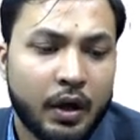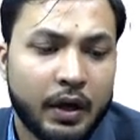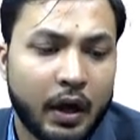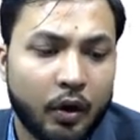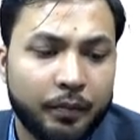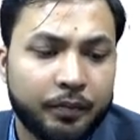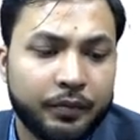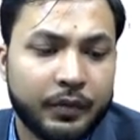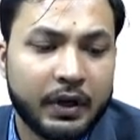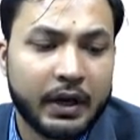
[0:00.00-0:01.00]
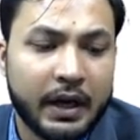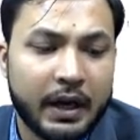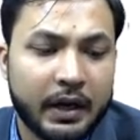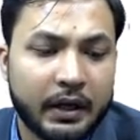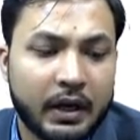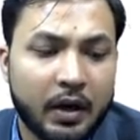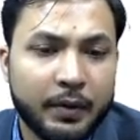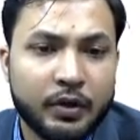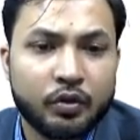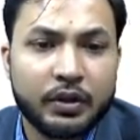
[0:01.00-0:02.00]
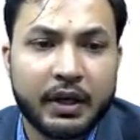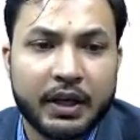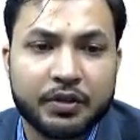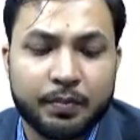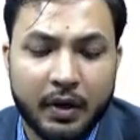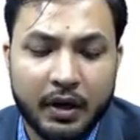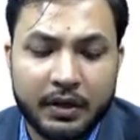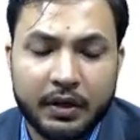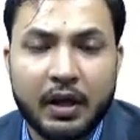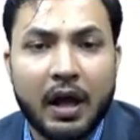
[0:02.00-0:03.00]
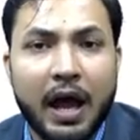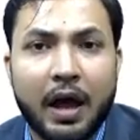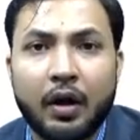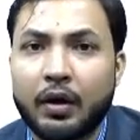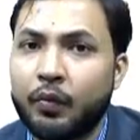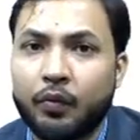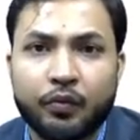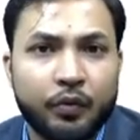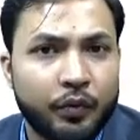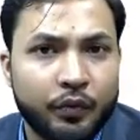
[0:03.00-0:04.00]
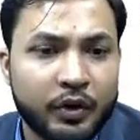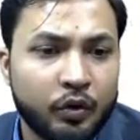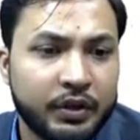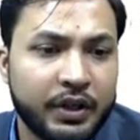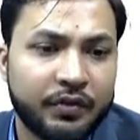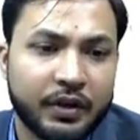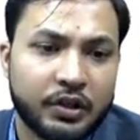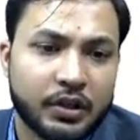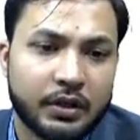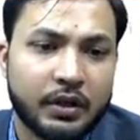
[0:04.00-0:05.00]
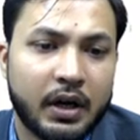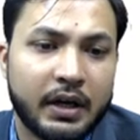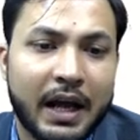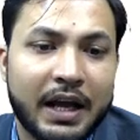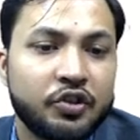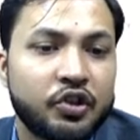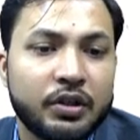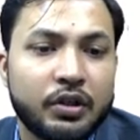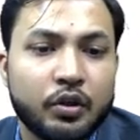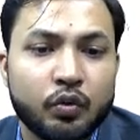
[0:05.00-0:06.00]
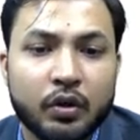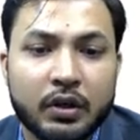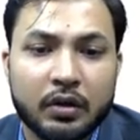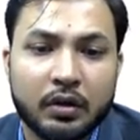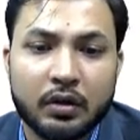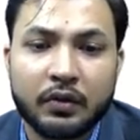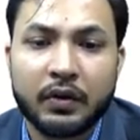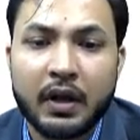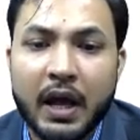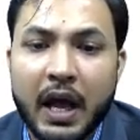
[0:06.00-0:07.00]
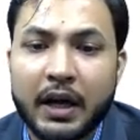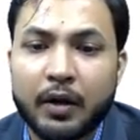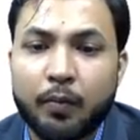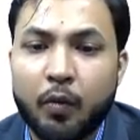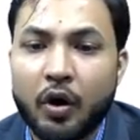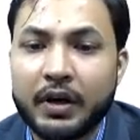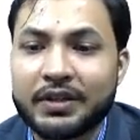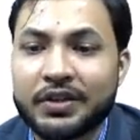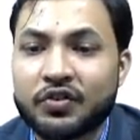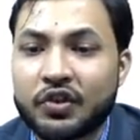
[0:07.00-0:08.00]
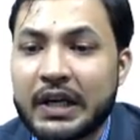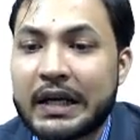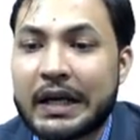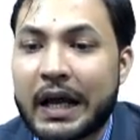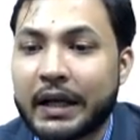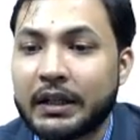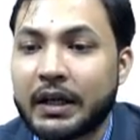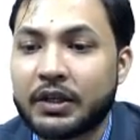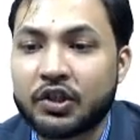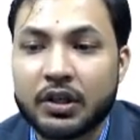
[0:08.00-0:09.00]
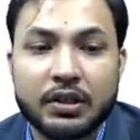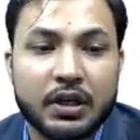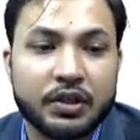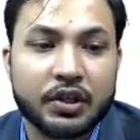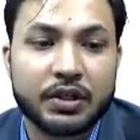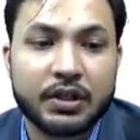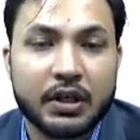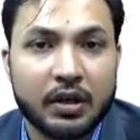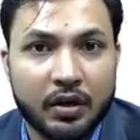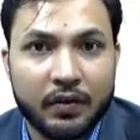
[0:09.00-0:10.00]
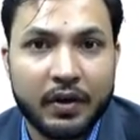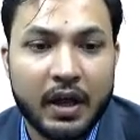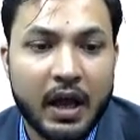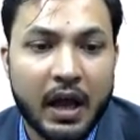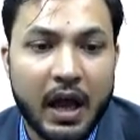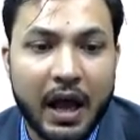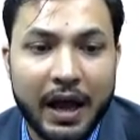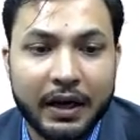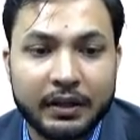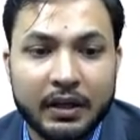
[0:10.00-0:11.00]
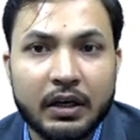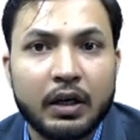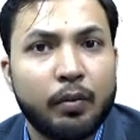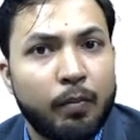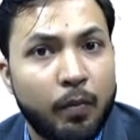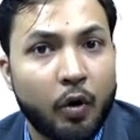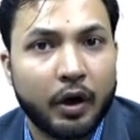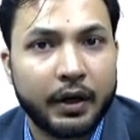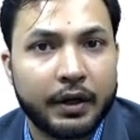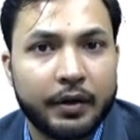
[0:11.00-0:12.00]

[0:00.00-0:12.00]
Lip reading: Now coming to the next part, we know the definition. A tangent to a curve at a point is a straight line that just touches the curve at that point.